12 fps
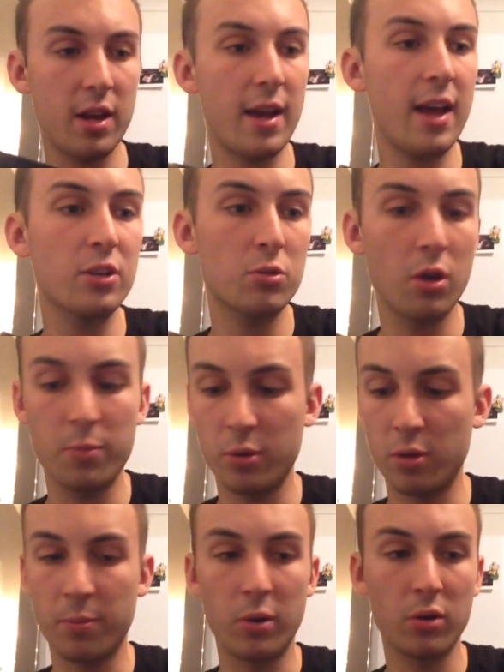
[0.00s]
as you open
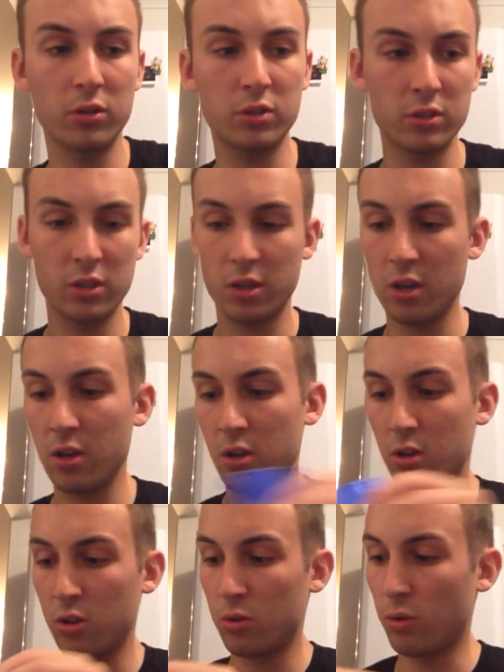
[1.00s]
the box,
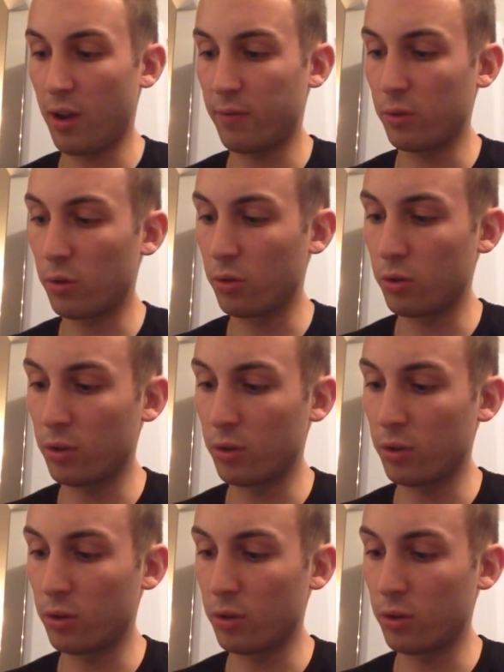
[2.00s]
you'll have your